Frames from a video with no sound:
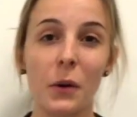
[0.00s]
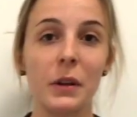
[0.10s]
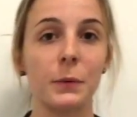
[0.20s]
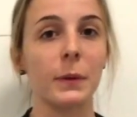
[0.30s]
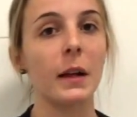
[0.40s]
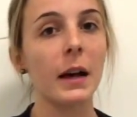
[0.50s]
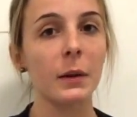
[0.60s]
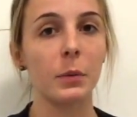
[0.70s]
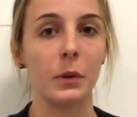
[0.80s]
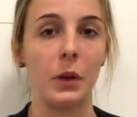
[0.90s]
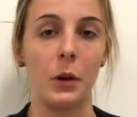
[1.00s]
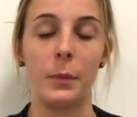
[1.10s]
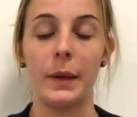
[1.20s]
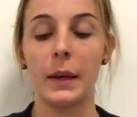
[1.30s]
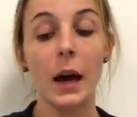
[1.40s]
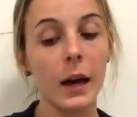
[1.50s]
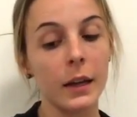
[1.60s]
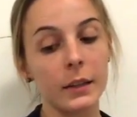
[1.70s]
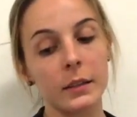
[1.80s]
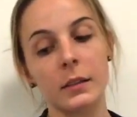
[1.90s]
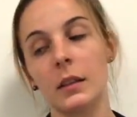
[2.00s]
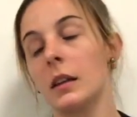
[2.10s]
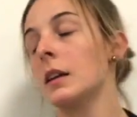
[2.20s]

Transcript: always reliable though because